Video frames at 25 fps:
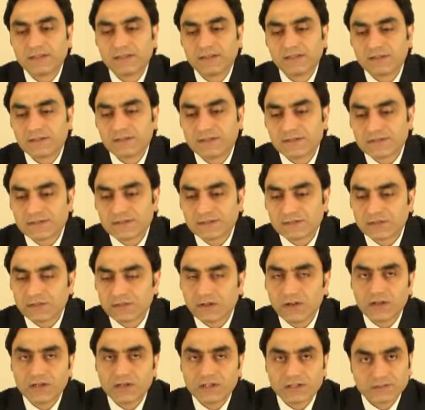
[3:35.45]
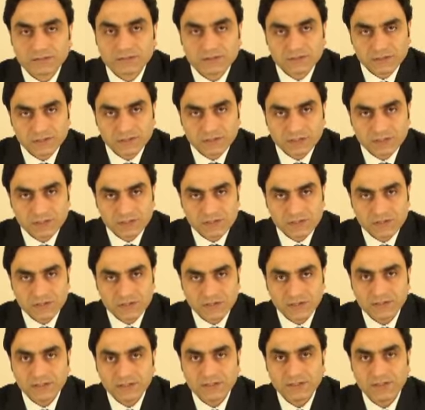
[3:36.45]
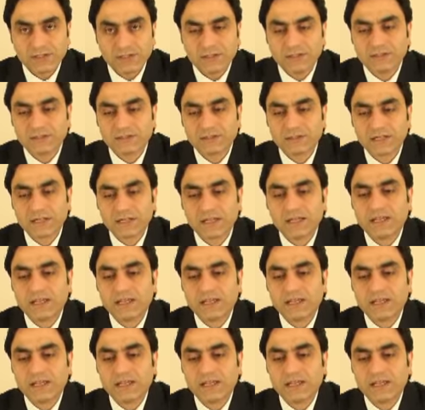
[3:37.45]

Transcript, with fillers: there is no contradiction in it